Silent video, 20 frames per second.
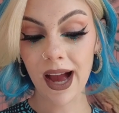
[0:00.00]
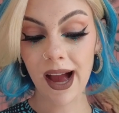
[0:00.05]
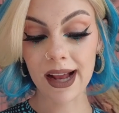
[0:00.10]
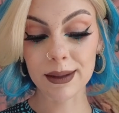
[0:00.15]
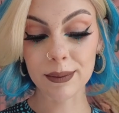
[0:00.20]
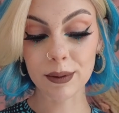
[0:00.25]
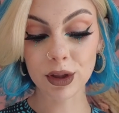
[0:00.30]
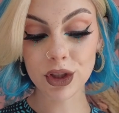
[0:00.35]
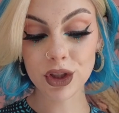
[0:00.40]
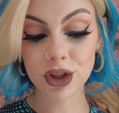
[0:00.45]

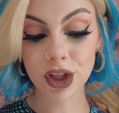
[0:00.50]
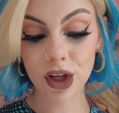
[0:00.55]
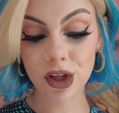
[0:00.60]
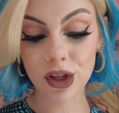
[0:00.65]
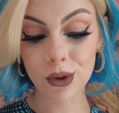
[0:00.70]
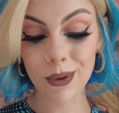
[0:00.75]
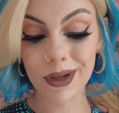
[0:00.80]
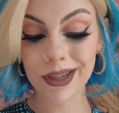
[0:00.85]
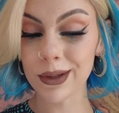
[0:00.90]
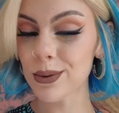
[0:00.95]
And I'm gonna show
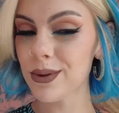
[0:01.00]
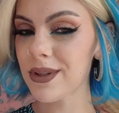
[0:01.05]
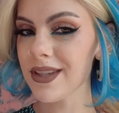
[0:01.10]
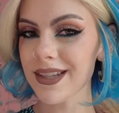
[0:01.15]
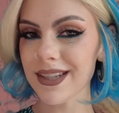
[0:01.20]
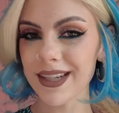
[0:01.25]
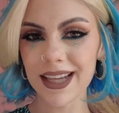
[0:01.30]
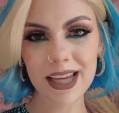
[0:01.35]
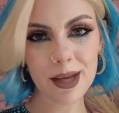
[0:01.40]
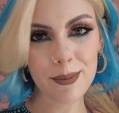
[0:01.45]
you a little
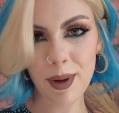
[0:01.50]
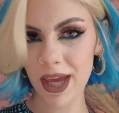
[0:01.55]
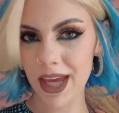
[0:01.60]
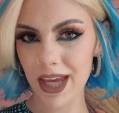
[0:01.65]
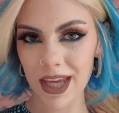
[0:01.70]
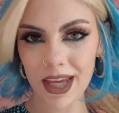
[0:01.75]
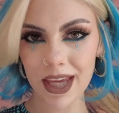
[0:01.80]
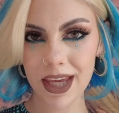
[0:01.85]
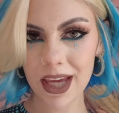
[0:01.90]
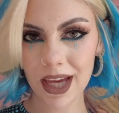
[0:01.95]
sneaky
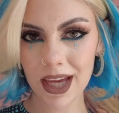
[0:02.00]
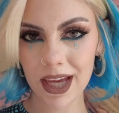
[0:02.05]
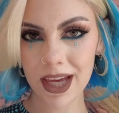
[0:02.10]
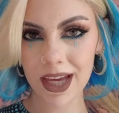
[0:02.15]
peek.